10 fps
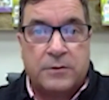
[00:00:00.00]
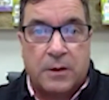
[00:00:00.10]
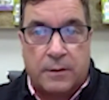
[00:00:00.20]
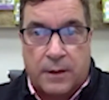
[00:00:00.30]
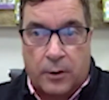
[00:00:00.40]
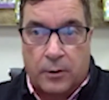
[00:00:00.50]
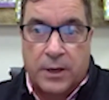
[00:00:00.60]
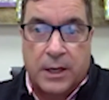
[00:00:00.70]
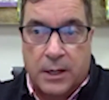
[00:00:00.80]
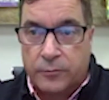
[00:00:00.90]
that
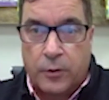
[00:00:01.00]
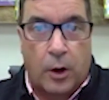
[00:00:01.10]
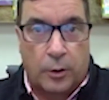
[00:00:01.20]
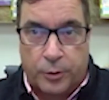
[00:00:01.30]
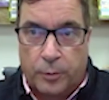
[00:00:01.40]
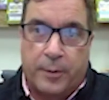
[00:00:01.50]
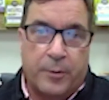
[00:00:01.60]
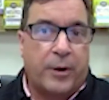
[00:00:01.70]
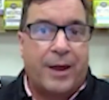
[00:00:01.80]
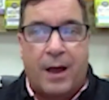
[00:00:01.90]
are in dog poop. I
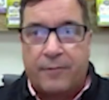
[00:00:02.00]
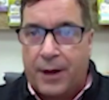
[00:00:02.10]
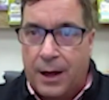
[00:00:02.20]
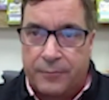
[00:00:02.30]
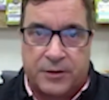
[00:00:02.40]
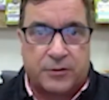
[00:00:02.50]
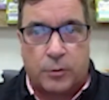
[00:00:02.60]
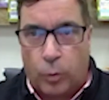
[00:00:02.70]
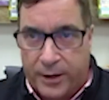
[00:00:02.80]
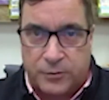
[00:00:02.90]
mean, we have obviously
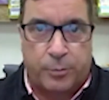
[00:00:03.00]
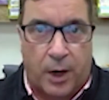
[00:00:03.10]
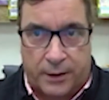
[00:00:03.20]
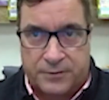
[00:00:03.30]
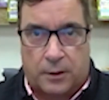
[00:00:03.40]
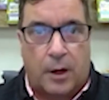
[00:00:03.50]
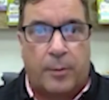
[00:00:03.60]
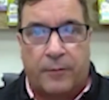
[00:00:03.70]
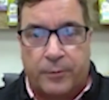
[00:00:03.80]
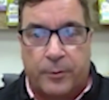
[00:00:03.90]
waste products that
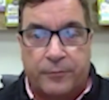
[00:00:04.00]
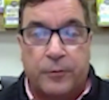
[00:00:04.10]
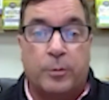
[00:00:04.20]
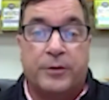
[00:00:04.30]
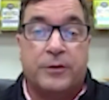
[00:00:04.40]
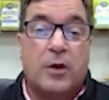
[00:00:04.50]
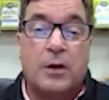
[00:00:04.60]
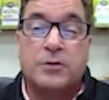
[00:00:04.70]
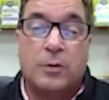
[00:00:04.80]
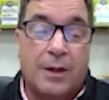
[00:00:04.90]
come out from their food, but there's
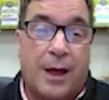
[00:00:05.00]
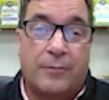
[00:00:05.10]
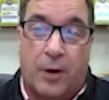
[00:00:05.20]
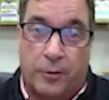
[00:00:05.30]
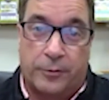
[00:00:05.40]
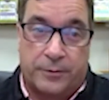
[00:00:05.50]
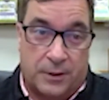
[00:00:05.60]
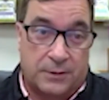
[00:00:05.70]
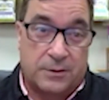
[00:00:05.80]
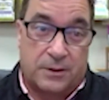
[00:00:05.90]
also a lot of other
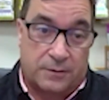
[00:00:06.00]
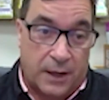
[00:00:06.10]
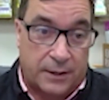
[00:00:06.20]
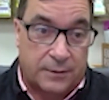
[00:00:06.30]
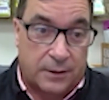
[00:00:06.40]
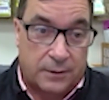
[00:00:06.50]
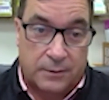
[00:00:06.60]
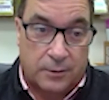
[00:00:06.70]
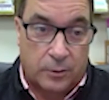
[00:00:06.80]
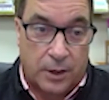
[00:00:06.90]
things contained in it.
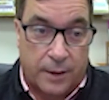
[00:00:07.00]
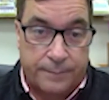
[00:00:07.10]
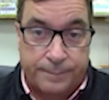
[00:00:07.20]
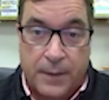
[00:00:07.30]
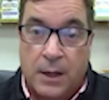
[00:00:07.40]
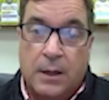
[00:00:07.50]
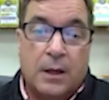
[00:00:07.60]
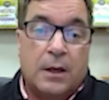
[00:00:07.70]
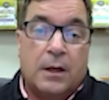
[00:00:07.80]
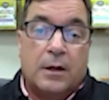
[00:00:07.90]
Okay.
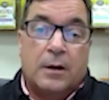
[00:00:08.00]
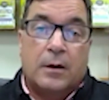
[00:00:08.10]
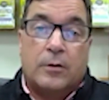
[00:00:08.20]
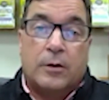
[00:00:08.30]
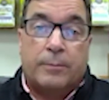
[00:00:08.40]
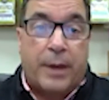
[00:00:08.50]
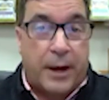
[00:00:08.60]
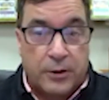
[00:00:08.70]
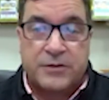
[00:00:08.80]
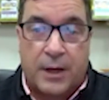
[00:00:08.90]

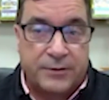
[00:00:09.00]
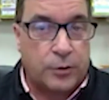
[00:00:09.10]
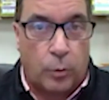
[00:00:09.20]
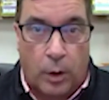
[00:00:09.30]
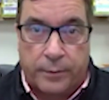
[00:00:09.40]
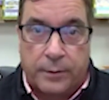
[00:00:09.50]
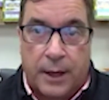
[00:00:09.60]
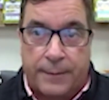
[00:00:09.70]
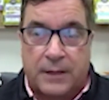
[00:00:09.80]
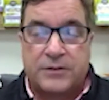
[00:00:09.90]
Parasites are one,
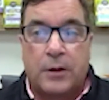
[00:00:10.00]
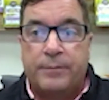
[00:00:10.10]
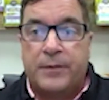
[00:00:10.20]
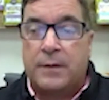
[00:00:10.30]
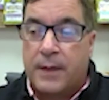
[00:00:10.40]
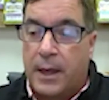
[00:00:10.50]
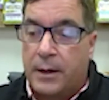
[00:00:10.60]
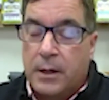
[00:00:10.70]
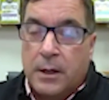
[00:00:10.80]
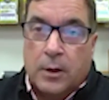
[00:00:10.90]
and that's something
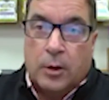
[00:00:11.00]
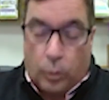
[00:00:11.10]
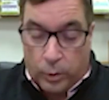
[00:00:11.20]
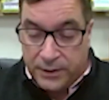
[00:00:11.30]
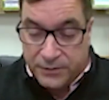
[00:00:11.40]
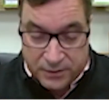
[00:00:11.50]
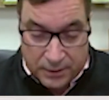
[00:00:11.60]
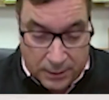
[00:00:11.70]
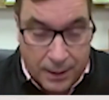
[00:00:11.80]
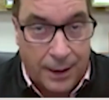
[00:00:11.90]
that we
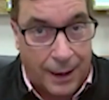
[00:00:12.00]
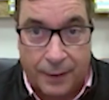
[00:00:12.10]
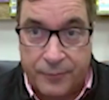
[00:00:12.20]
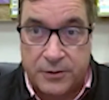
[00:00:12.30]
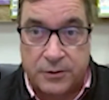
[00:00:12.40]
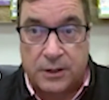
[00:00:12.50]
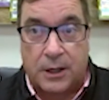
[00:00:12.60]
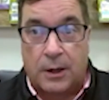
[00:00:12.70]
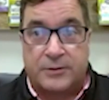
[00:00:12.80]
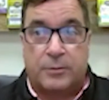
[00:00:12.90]
see,
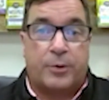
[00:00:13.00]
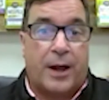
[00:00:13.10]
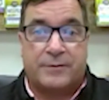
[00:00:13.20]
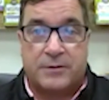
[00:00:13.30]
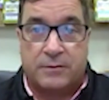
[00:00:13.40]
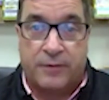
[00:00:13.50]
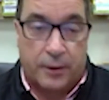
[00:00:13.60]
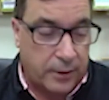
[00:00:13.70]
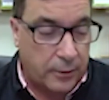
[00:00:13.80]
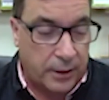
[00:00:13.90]
obviously, as a practicing
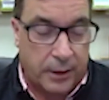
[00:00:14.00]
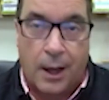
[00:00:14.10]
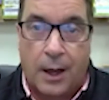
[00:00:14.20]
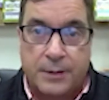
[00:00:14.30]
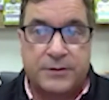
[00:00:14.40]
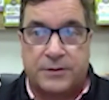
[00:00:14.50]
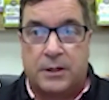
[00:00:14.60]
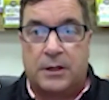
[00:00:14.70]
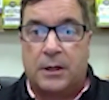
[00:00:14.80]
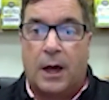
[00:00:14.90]
veterinarian, I
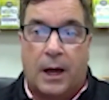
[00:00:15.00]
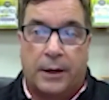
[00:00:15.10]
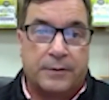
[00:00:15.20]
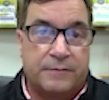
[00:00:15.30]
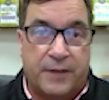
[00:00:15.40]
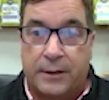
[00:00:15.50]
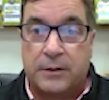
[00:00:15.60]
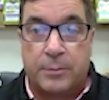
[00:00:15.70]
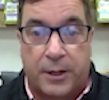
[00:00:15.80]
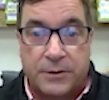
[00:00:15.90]
see on a
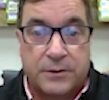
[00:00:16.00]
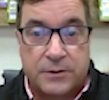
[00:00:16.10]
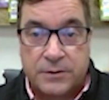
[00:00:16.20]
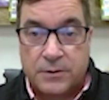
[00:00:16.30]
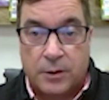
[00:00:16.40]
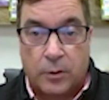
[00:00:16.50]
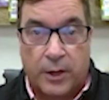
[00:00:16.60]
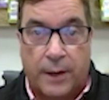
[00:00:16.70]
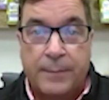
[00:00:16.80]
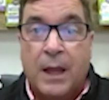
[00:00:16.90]
daily basis,
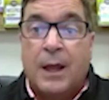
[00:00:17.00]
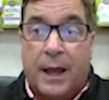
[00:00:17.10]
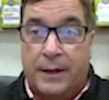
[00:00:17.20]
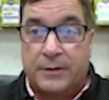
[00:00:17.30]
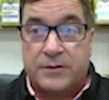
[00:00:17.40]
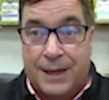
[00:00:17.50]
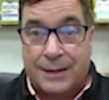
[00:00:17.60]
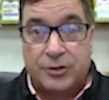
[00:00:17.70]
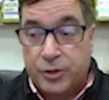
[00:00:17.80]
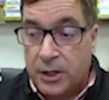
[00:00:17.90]
okay? And it's
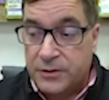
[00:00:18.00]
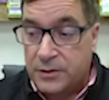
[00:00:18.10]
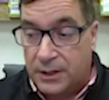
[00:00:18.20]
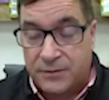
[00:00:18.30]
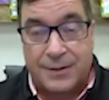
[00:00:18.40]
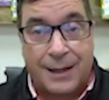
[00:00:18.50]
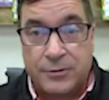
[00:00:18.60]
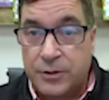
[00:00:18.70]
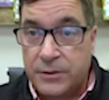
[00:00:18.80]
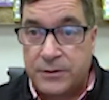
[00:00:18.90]
not just
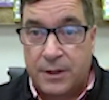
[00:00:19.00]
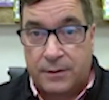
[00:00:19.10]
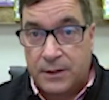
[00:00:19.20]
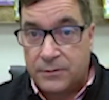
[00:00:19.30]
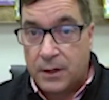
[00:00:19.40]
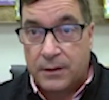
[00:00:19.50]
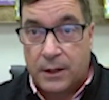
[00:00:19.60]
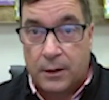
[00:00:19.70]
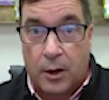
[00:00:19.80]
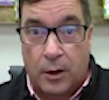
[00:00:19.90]

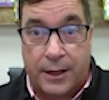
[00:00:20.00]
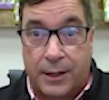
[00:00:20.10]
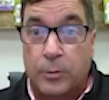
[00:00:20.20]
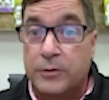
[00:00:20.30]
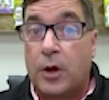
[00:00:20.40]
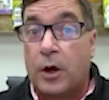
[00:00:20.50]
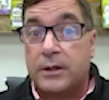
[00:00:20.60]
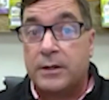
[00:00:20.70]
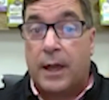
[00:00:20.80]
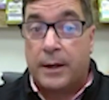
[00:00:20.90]
that our animals are
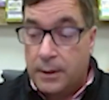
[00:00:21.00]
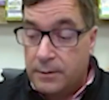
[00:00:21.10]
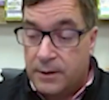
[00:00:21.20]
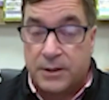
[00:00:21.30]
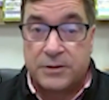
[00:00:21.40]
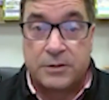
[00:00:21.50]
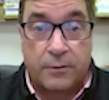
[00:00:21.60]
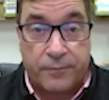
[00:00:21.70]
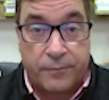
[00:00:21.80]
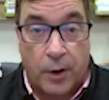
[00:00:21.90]
getting this
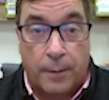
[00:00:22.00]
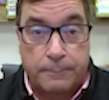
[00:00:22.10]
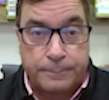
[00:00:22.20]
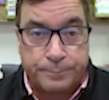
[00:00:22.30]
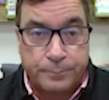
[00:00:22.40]
from,